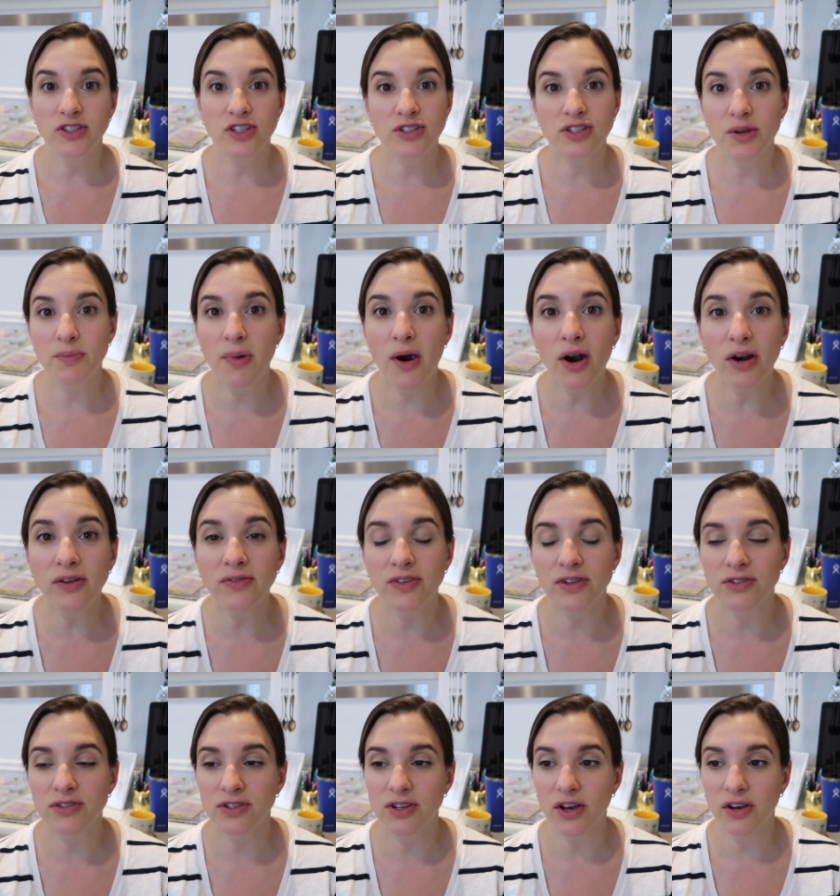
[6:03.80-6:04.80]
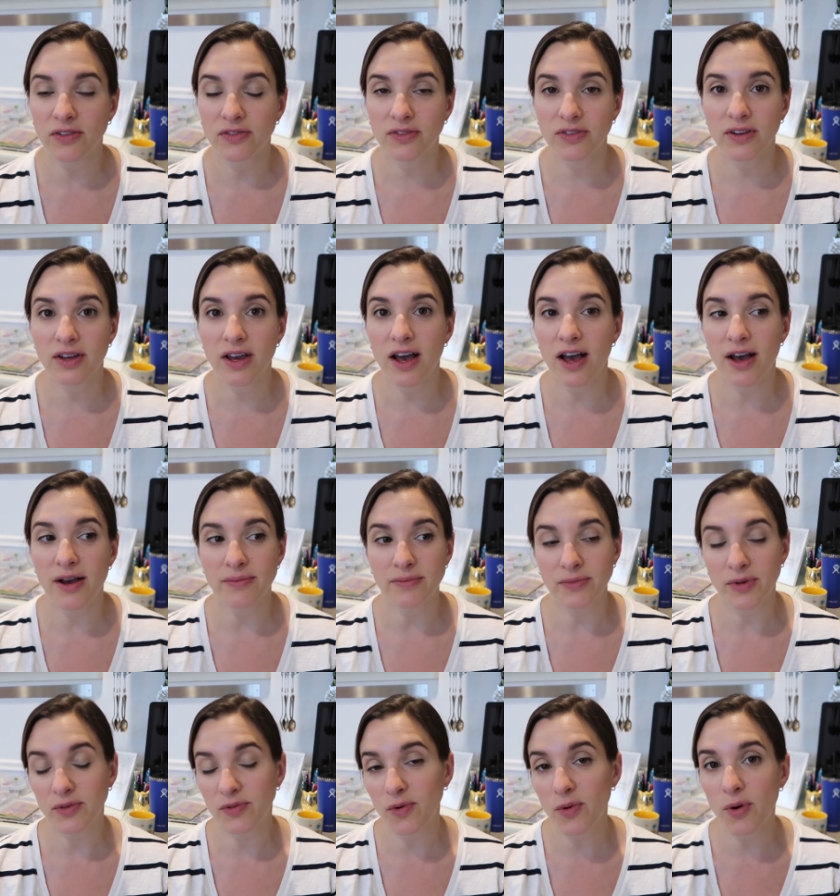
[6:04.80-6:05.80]
just a part of yourself
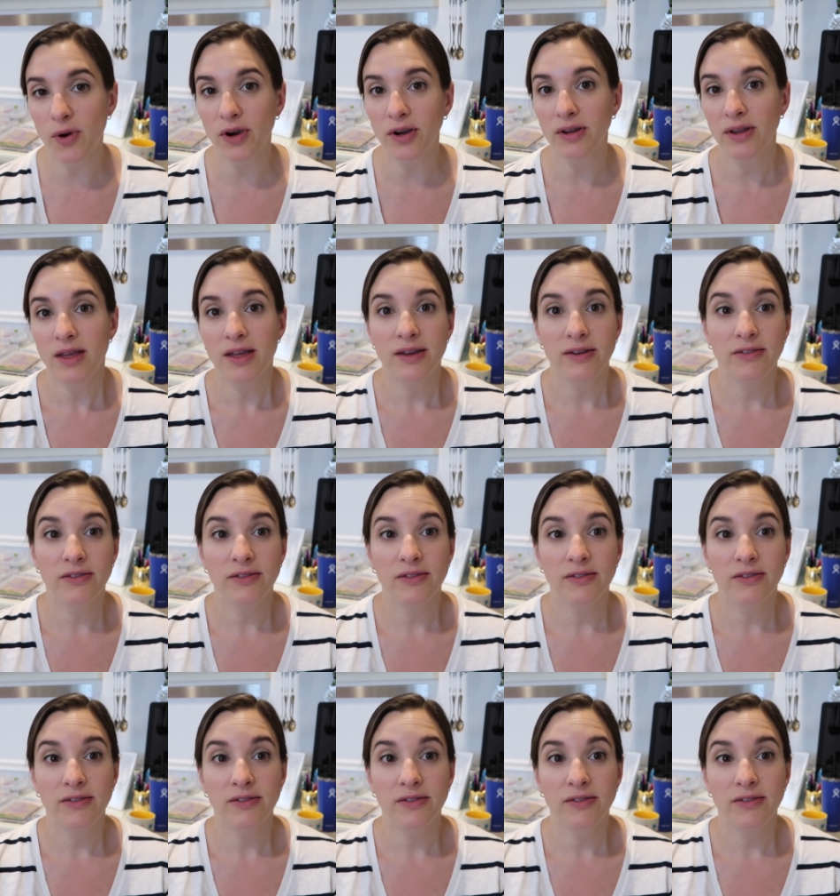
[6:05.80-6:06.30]
um, before.